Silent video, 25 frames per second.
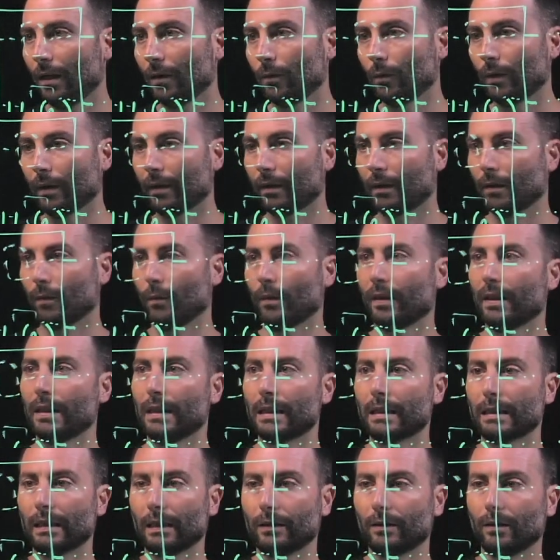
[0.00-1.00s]
with the
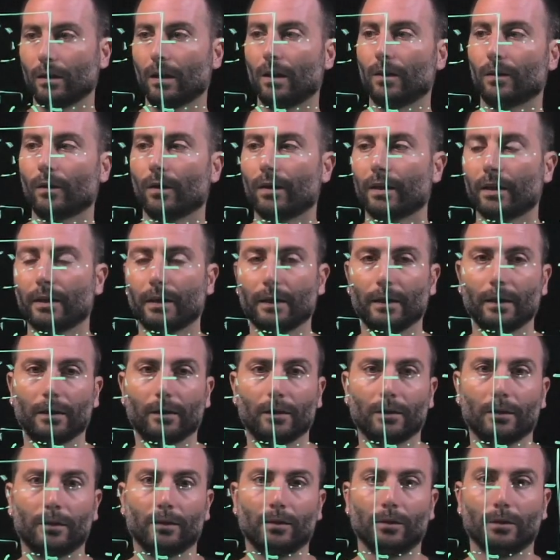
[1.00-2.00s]
state already here.
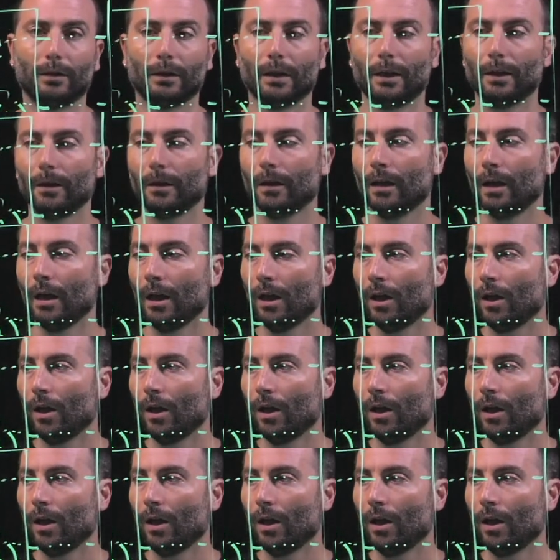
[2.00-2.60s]
Okay.